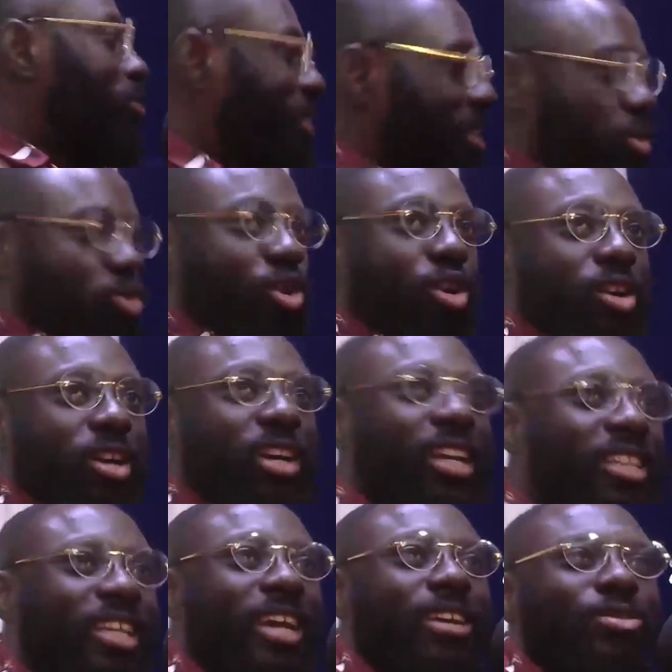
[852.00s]
minutes for
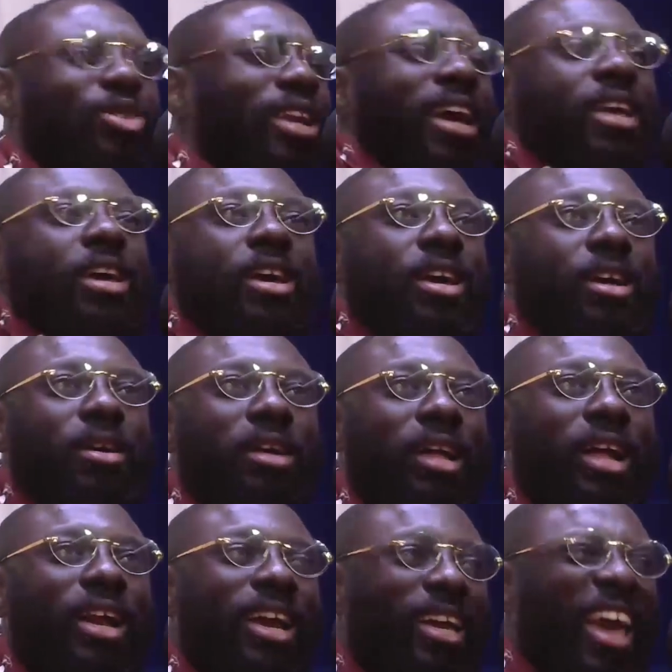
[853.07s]
internet. Like,
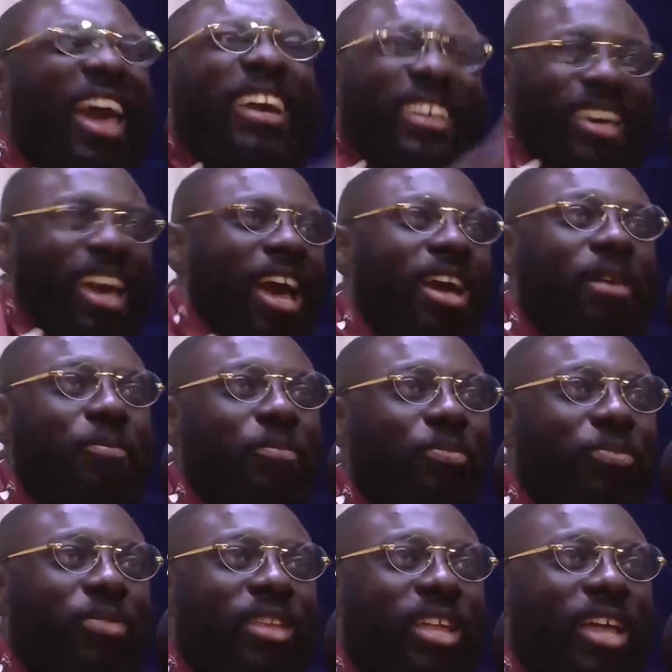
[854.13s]
hey, yeah.
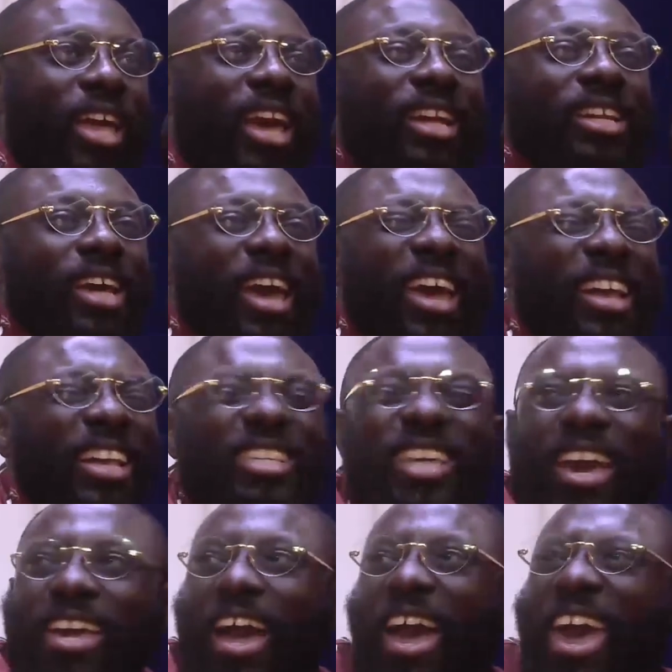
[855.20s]
And yes,
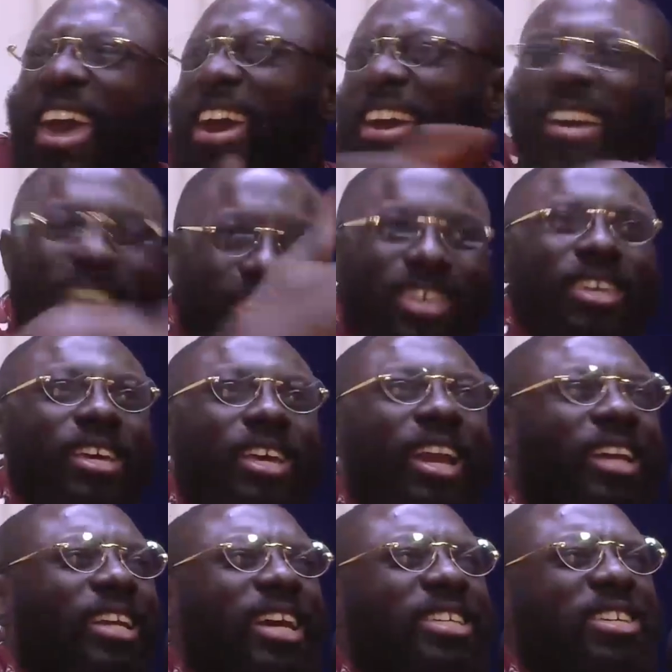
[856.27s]
like it
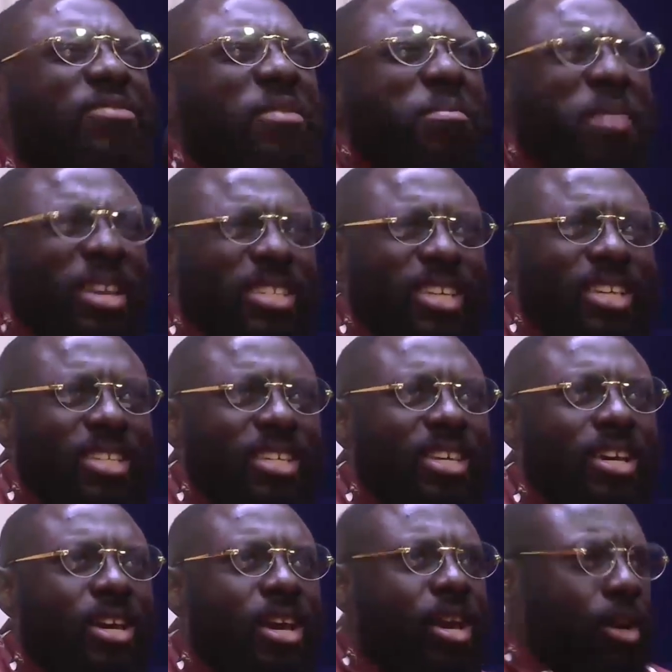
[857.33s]
doesn't even make sense.
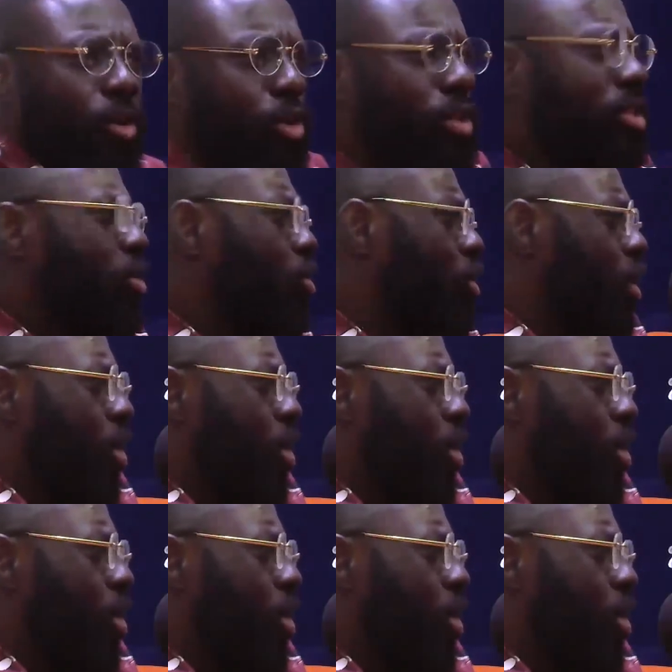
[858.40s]
Until